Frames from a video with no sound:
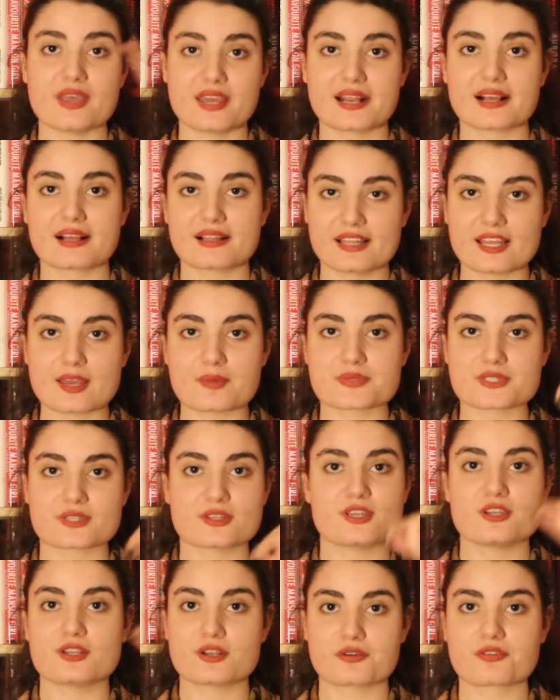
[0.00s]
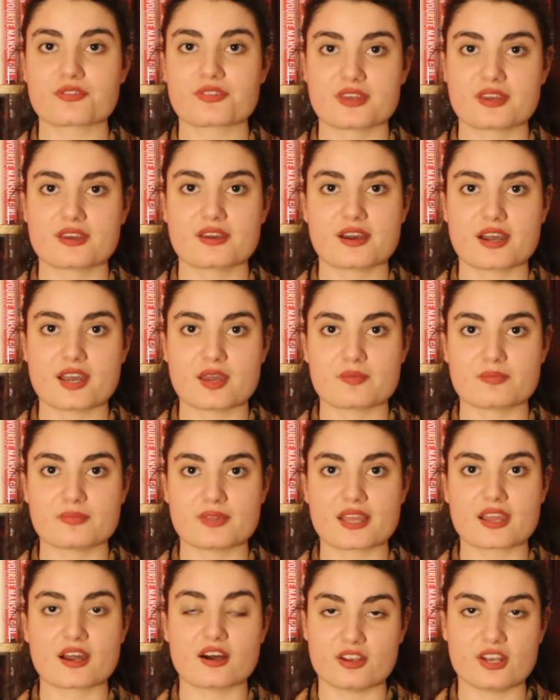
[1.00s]
in a clip so that you don't think I'm,
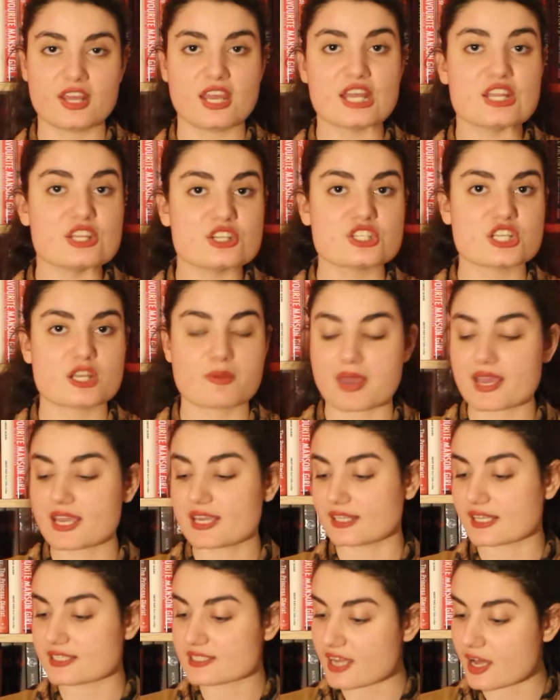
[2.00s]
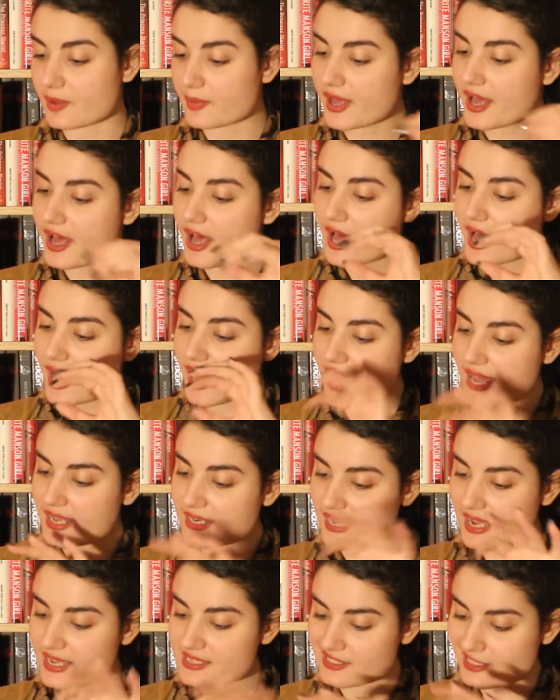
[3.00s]
like, unhinged and making this up, and
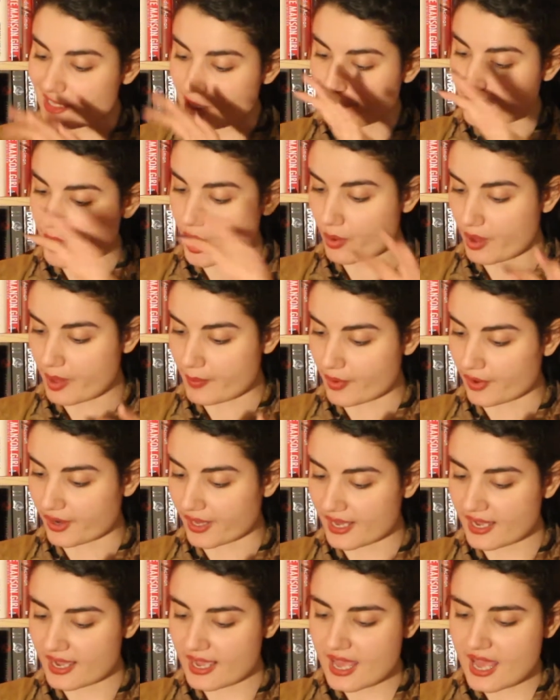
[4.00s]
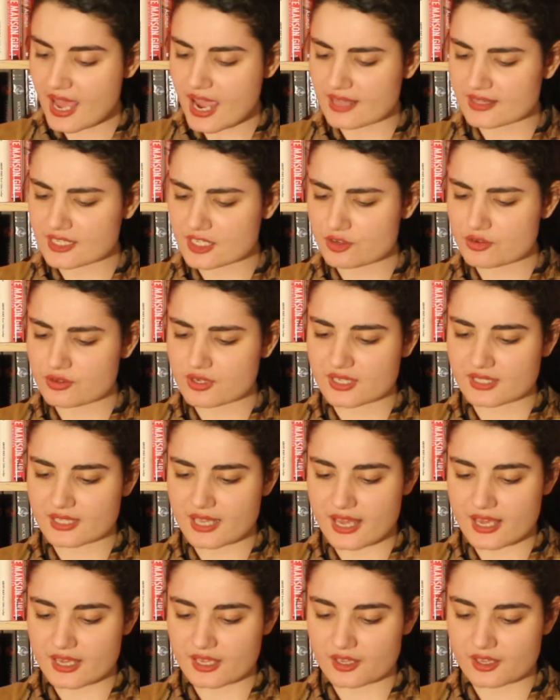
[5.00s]
it has a little poem on it, and then you can,
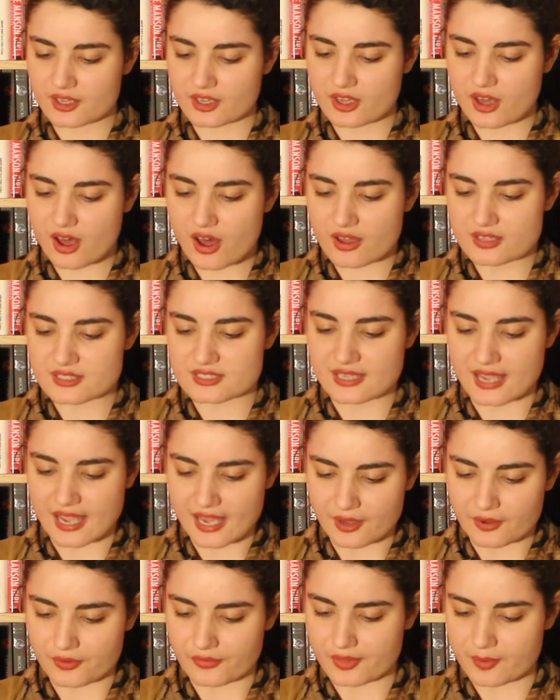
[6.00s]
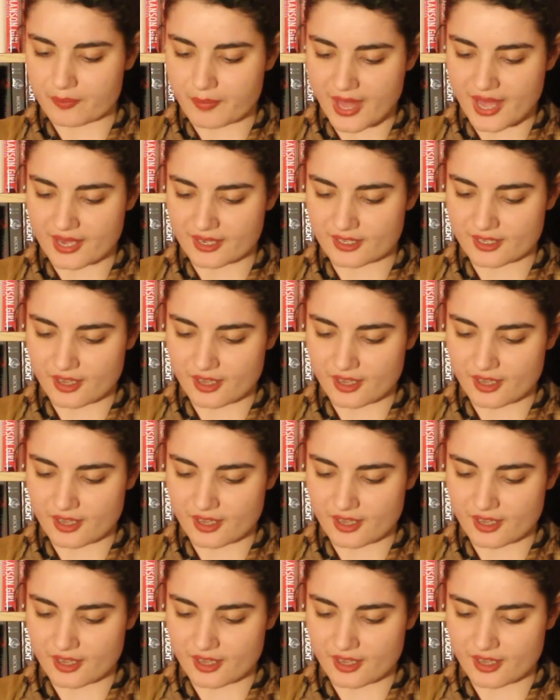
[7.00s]
like, cut out the back